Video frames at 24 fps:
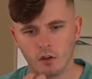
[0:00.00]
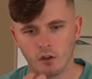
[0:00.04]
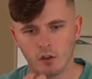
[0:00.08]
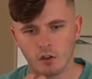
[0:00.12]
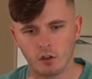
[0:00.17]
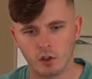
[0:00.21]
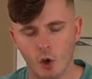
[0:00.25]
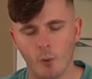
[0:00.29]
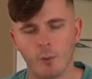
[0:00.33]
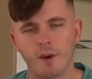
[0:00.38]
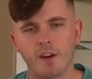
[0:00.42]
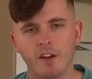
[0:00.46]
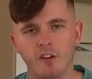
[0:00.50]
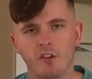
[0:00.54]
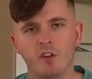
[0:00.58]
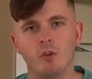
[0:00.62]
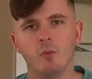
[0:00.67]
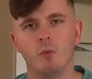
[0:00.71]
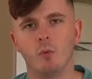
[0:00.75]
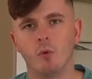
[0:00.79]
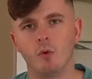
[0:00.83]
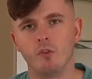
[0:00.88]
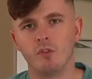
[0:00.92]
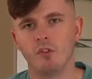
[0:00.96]
going
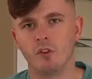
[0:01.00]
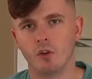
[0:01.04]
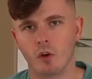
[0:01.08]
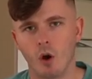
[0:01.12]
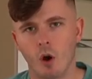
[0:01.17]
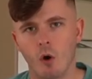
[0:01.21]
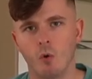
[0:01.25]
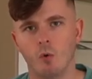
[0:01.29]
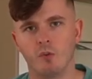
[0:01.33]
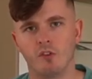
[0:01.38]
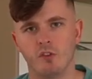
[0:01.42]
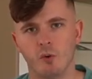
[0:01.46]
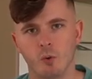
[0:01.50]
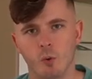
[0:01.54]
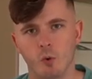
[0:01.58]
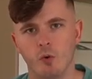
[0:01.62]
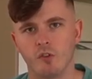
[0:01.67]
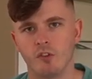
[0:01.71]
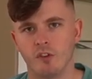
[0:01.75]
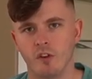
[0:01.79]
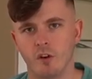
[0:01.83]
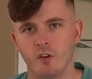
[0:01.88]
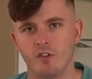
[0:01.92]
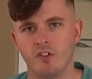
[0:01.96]
towards a goal,
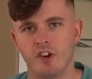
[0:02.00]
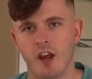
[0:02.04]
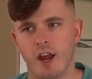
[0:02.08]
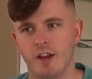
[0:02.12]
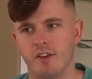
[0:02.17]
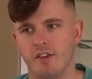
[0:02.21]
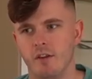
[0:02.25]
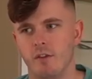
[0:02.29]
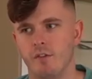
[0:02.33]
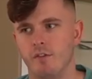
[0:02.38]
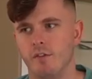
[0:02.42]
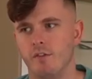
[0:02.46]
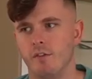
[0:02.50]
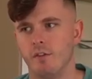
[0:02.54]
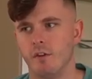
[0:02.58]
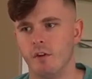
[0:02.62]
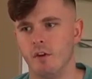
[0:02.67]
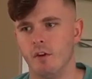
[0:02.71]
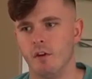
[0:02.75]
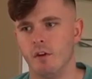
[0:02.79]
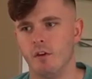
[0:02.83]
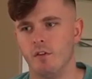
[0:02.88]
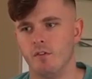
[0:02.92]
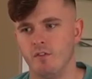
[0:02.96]
towards an objective
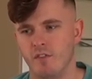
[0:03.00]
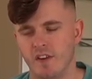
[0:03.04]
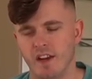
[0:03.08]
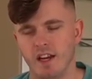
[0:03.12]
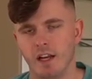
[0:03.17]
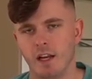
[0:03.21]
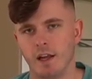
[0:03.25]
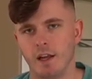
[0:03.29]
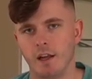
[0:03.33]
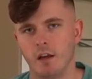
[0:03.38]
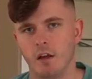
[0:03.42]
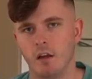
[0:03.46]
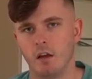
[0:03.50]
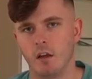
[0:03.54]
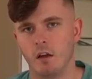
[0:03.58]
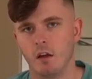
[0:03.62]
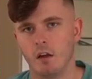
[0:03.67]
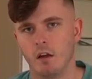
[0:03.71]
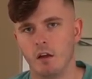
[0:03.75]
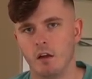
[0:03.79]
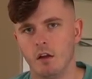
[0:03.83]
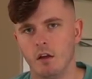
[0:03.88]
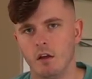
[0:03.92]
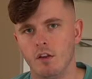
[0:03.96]
feeling.
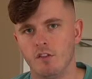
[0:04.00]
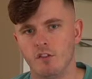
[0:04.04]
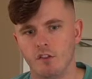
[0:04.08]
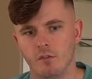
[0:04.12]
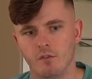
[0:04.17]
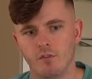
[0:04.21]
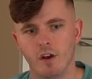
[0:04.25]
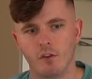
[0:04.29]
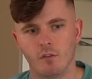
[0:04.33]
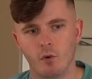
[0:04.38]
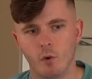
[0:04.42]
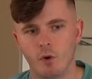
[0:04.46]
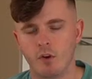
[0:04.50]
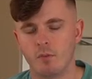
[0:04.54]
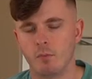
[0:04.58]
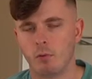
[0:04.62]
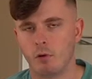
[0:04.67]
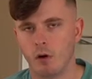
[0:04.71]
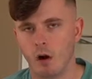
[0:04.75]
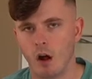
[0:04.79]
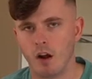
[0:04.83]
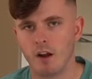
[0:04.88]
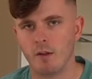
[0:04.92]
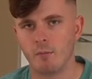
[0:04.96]
Something I've always
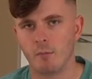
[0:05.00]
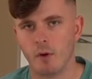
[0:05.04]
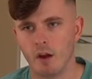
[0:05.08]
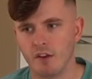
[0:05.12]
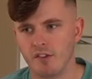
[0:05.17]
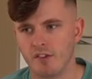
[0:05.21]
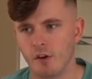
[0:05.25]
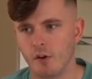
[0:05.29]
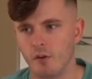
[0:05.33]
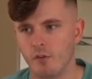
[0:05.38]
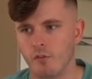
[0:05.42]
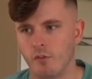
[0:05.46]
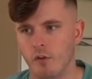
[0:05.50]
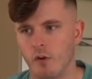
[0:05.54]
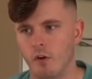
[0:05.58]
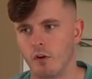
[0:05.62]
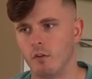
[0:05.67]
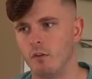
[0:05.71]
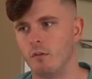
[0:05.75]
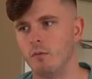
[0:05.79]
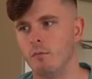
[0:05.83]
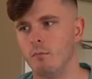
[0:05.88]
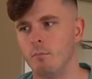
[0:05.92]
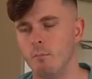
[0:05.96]
prided myself
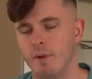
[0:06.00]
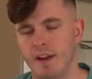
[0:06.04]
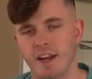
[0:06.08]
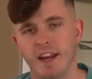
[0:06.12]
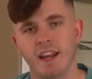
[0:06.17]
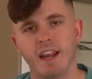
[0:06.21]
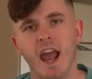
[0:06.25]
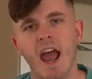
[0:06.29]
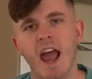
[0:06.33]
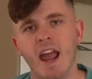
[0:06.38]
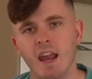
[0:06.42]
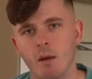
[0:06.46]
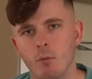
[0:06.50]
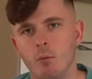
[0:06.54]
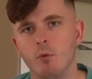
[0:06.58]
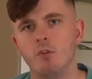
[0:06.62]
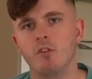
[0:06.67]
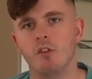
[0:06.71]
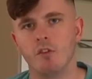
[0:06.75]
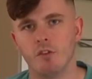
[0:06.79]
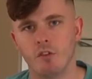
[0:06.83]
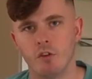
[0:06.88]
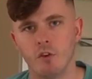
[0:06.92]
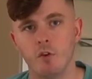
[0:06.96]
on being able
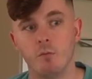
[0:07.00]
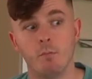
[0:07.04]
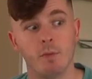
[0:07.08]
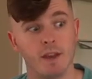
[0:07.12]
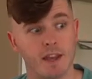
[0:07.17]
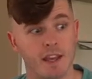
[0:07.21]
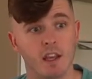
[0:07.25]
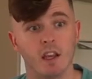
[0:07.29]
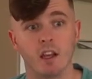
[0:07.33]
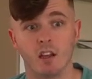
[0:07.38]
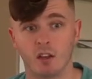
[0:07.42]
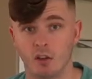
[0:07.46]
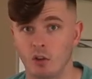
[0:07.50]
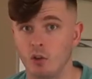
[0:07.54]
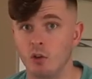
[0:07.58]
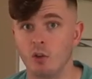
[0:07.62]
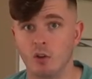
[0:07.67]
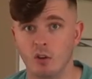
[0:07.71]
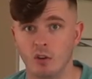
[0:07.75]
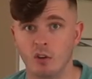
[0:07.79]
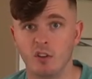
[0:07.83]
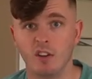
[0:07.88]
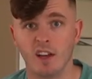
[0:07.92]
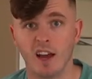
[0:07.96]
to do, being
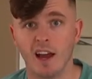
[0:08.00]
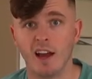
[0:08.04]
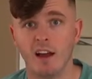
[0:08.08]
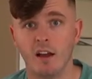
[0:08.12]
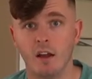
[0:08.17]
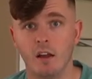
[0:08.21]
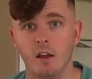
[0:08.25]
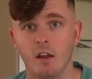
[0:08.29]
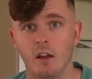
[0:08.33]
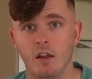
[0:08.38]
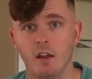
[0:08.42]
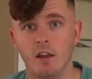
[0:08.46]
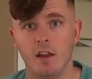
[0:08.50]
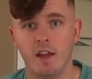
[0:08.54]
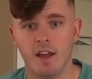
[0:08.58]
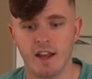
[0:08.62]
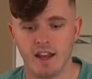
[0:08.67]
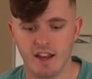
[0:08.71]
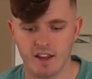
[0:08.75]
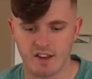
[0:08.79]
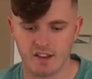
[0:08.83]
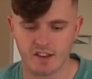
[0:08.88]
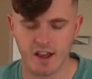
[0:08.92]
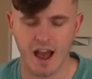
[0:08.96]
good at,
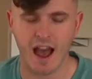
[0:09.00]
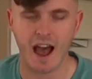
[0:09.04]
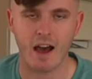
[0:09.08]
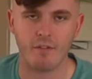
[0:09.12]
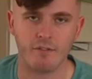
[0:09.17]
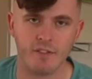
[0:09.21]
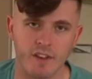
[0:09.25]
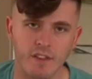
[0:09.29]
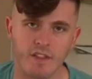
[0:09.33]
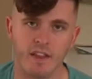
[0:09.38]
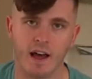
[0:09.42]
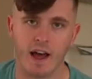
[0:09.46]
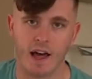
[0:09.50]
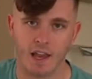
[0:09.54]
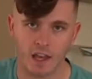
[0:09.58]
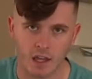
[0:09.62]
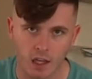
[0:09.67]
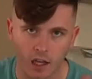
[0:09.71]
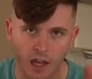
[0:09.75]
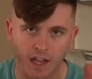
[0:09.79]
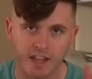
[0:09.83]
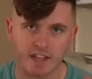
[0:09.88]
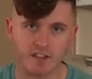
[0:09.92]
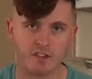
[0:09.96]
is having that
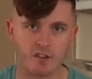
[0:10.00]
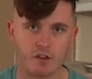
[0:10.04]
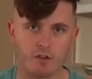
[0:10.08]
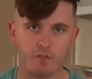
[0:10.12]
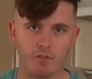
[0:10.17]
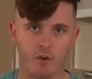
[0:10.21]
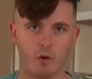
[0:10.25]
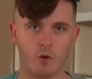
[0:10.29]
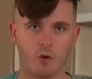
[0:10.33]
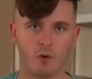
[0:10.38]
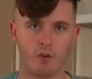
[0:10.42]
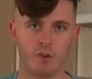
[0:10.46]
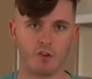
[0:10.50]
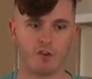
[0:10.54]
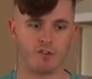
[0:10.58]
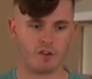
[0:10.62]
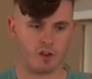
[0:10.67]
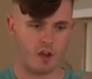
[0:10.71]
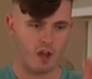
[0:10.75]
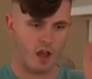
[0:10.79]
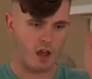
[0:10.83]
laser focused,